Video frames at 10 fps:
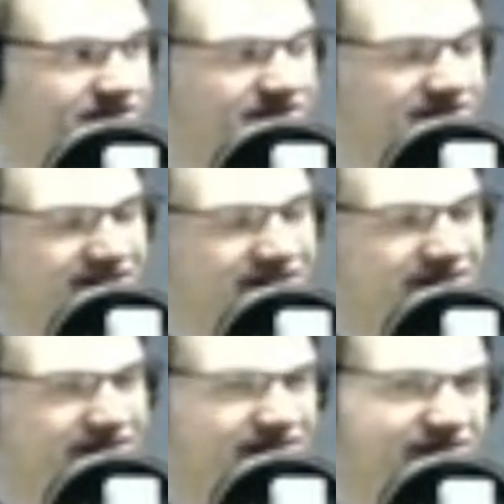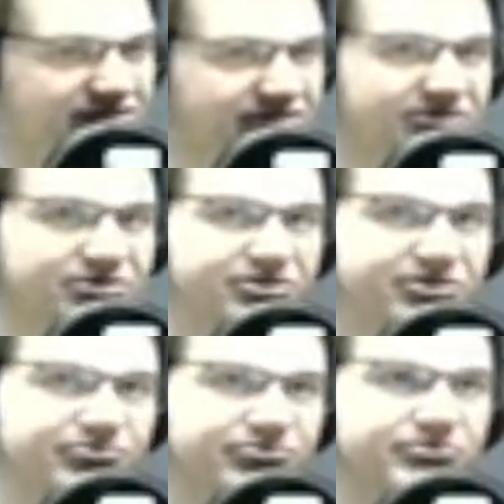yet, or
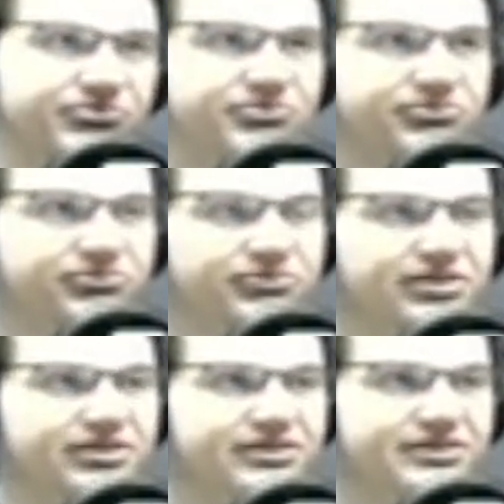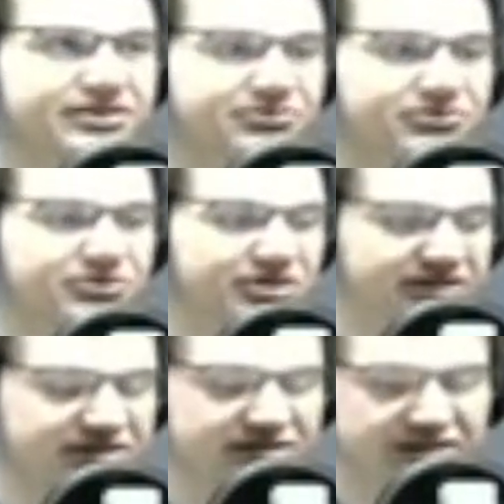at least in a more like
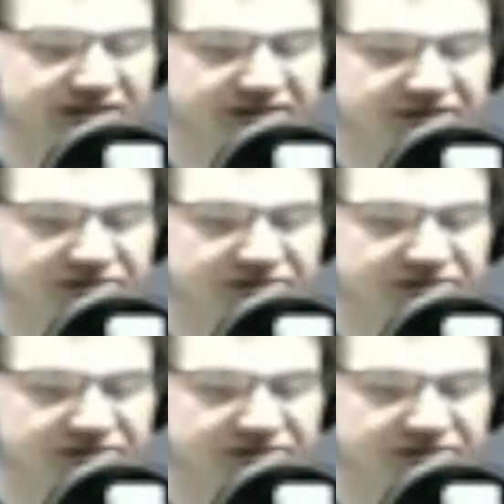scientific